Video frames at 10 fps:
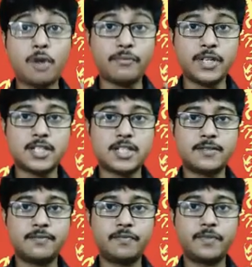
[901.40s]
profit.
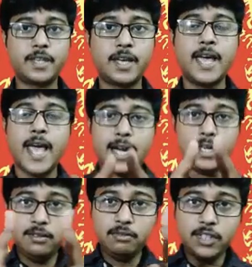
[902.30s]
And
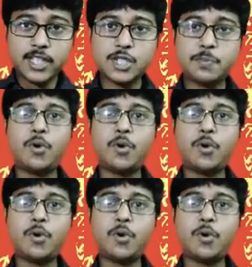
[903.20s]
in this